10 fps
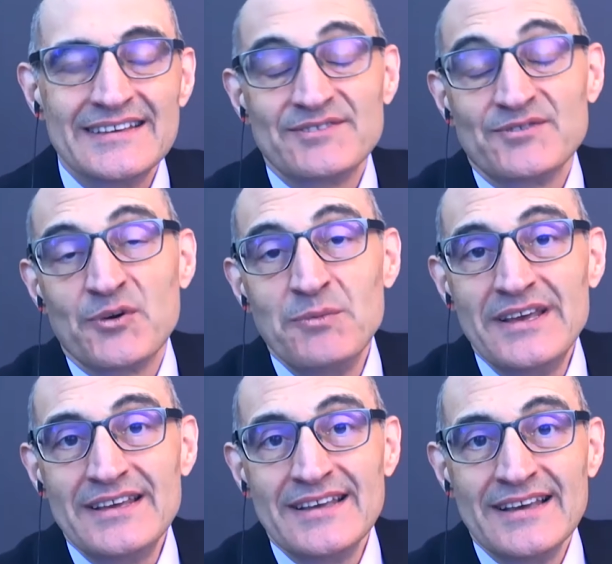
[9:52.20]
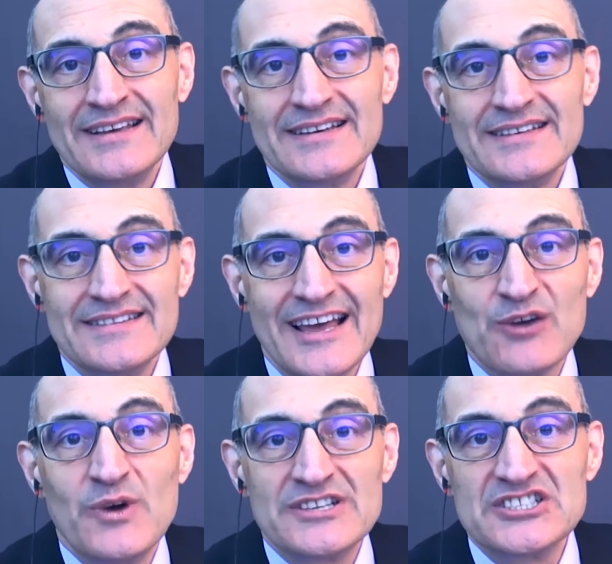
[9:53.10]
For me, that
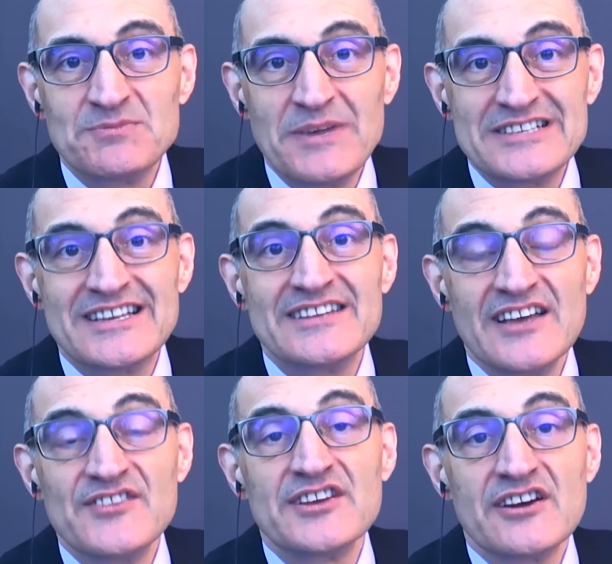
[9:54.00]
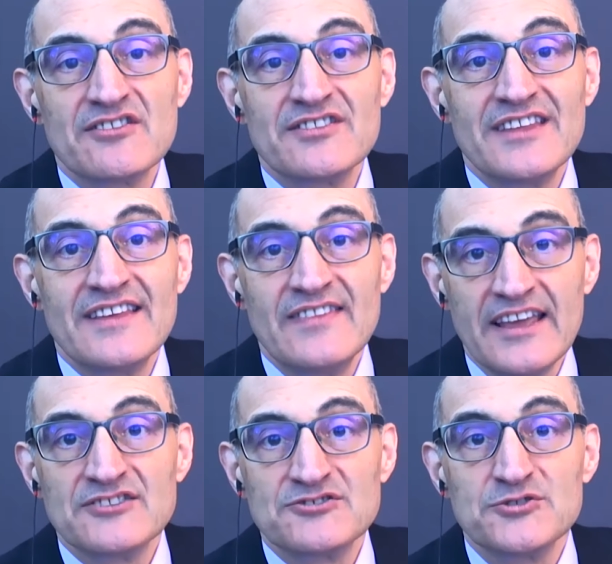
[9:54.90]
question is based on nothing other than
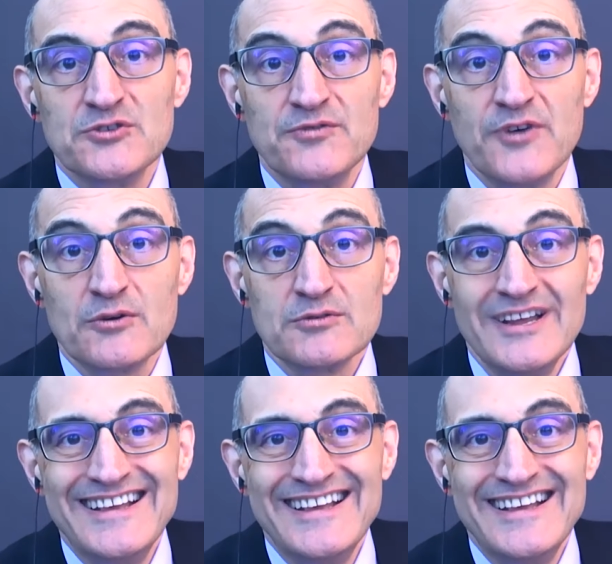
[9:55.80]
they answered the phone.